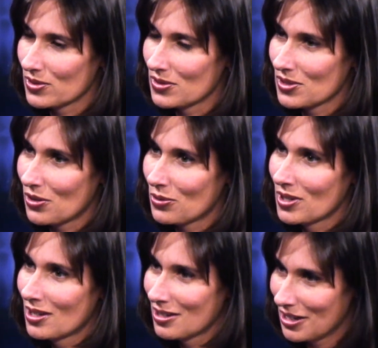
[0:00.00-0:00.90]
And so
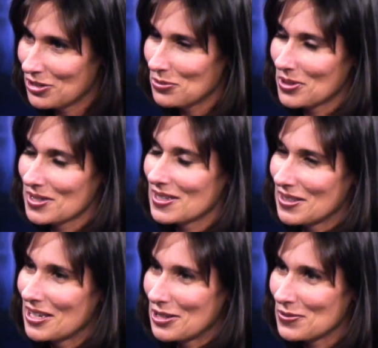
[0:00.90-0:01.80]
I do want to say
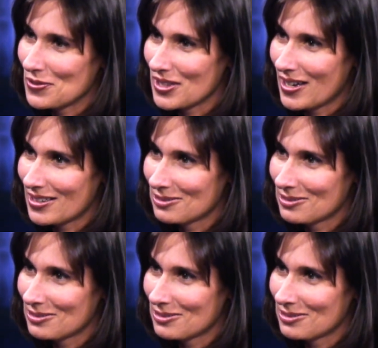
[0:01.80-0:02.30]
thanks for that.